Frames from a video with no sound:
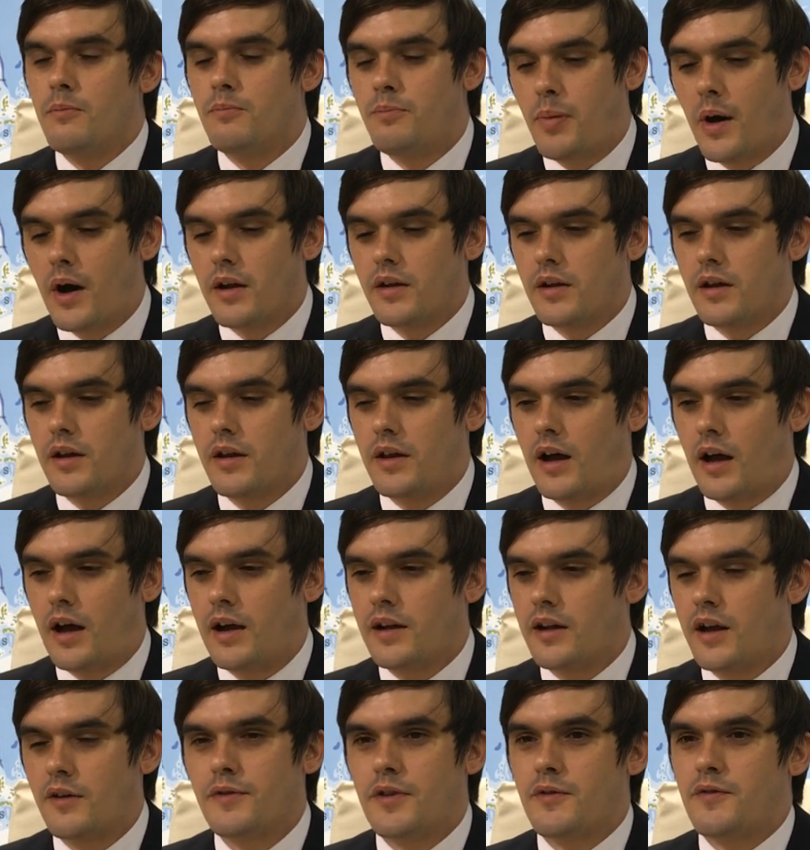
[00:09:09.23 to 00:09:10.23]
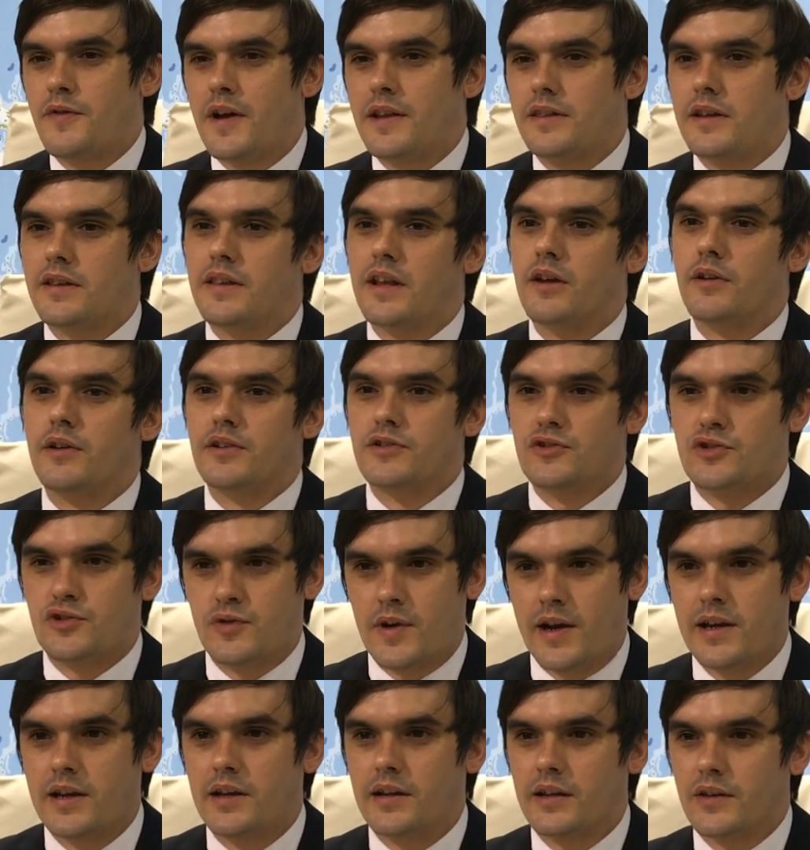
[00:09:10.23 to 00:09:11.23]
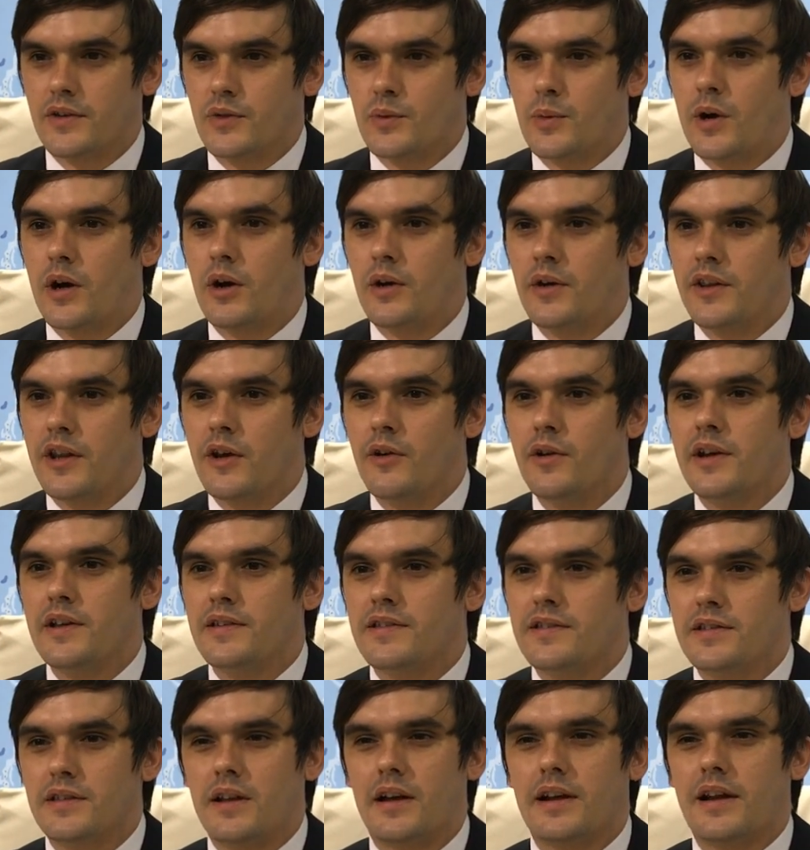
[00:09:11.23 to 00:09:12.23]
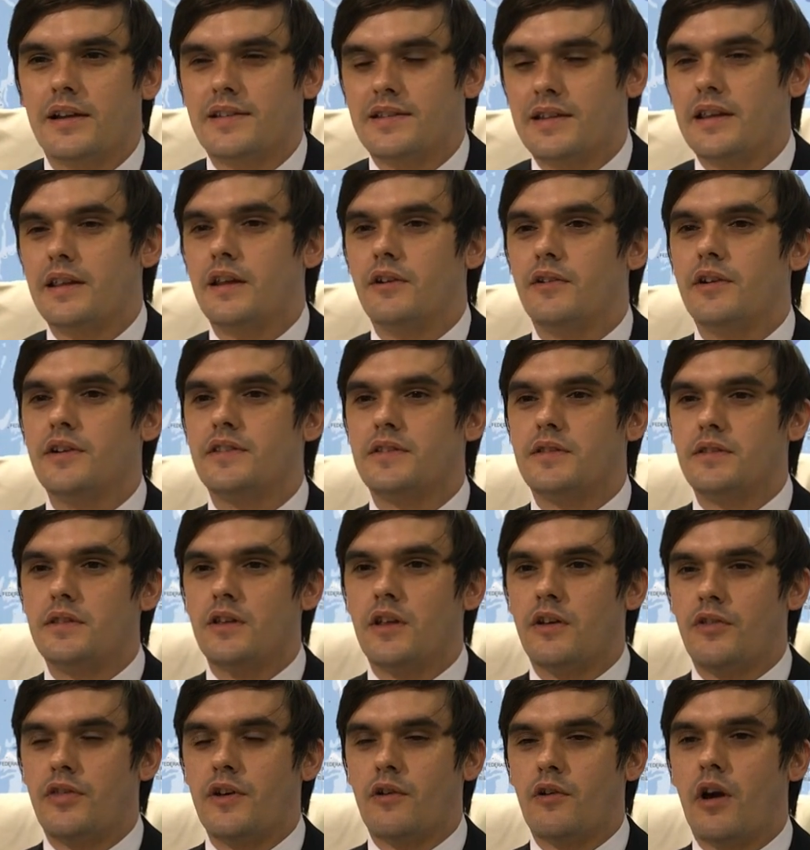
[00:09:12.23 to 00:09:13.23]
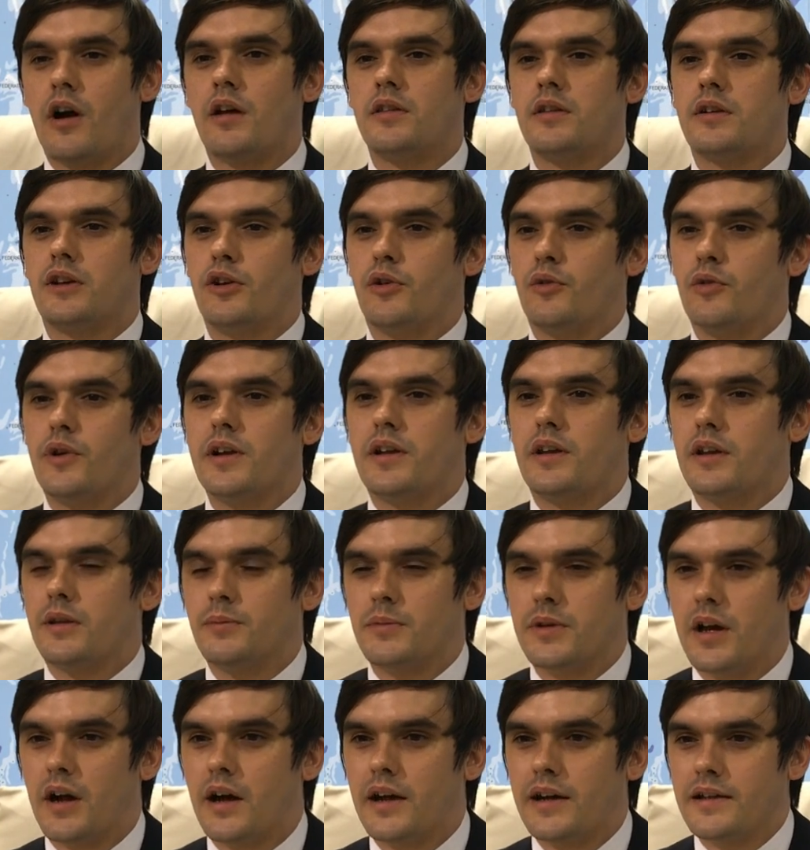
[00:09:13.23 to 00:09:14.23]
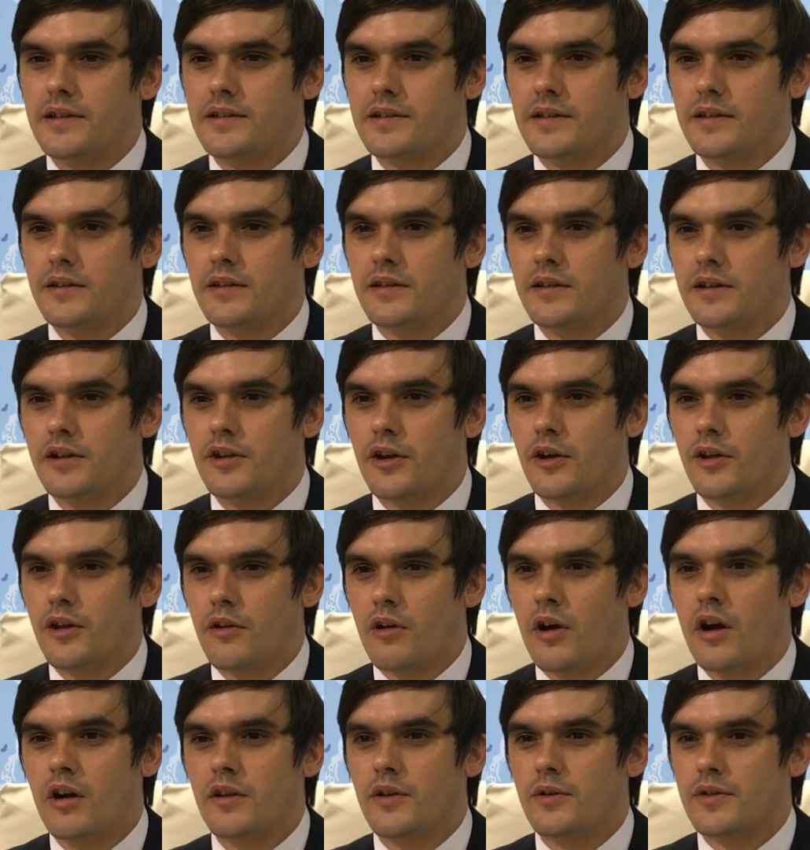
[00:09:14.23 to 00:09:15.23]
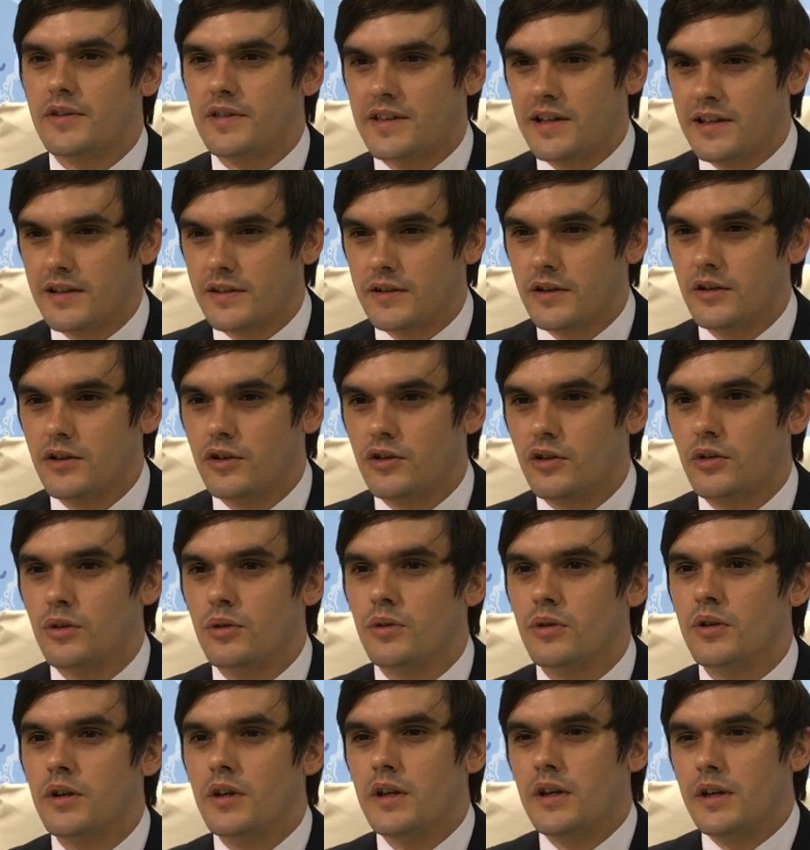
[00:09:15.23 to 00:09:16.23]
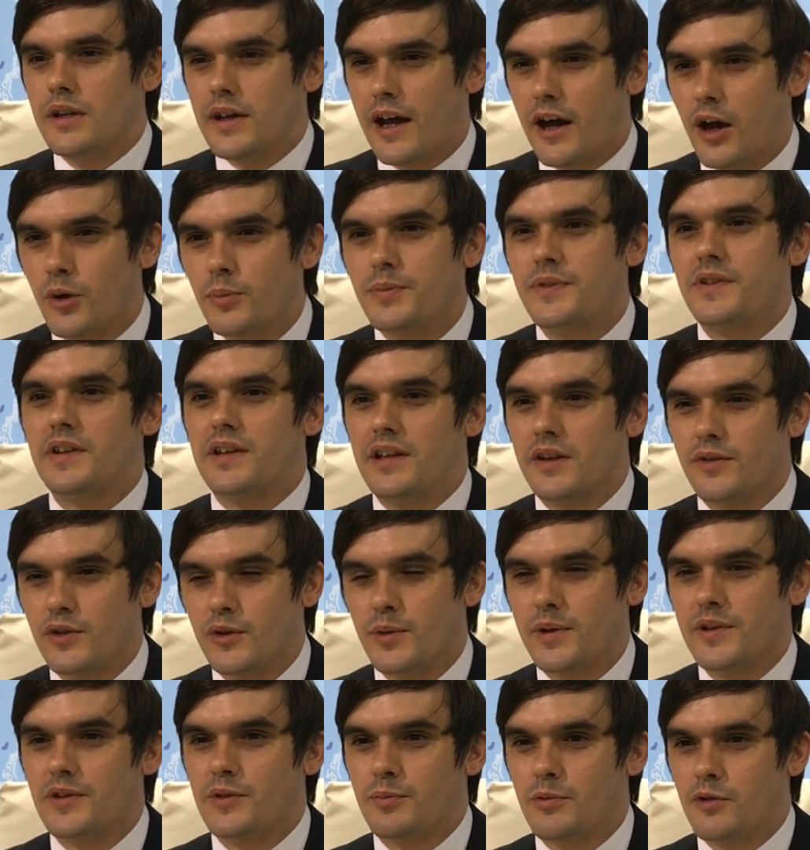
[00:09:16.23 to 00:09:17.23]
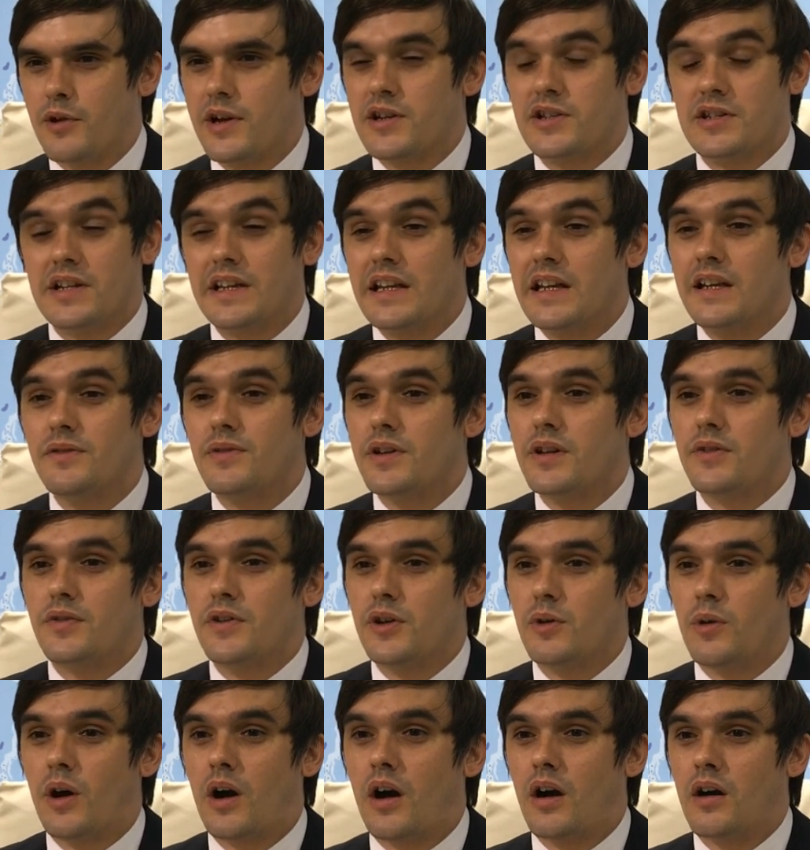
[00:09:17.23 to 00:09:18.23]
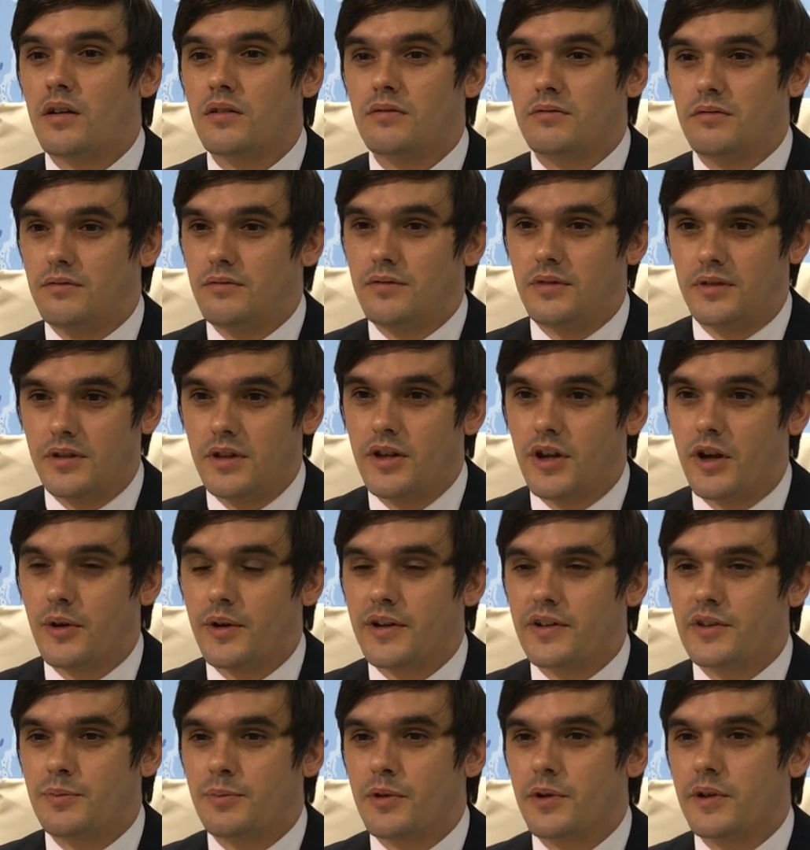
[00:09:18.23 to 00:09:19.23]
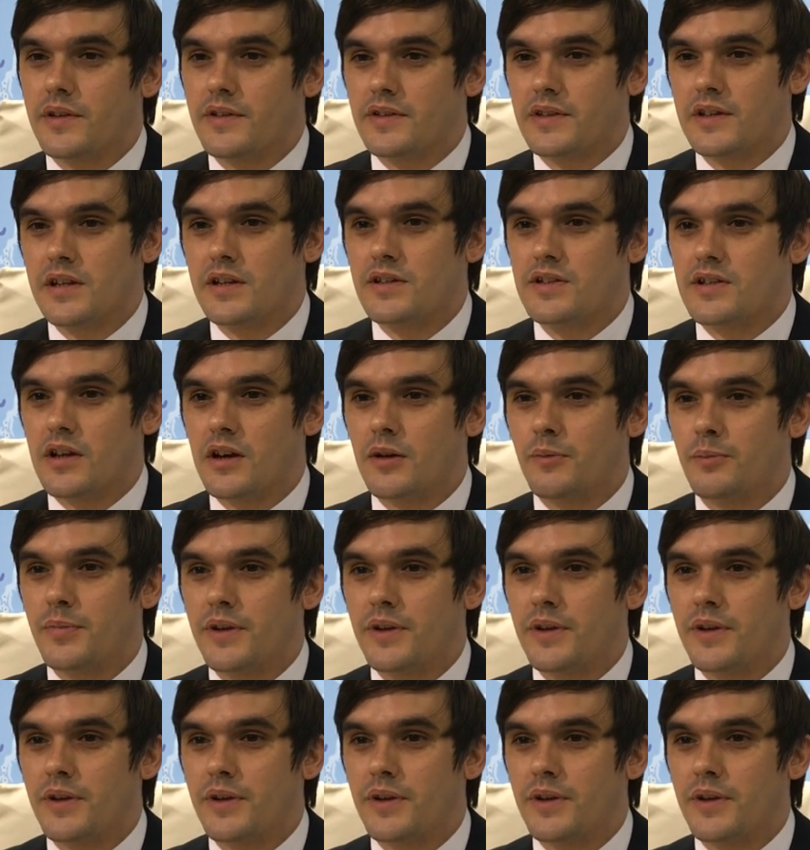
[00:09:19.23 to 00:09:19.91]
but I love the fact that there is training as well, and there is, like I said, there are the curriculum guides, and there are those things that do help to give you inspiration, even if you are an experienced teacher.